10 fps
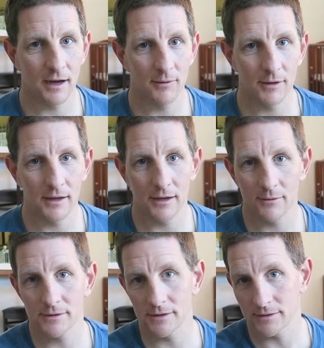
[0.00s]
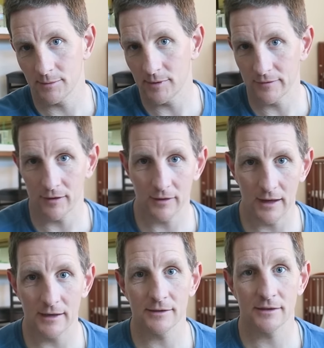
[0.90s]
got one language that's above all
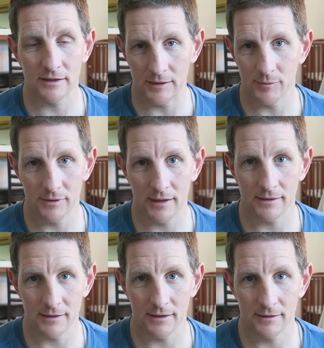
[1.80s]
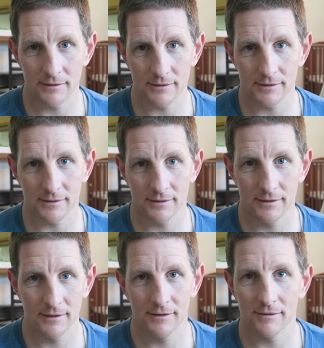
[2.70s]
that, it's sleep. That's it. It's just,
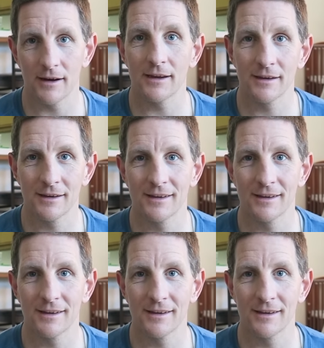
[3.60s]
right?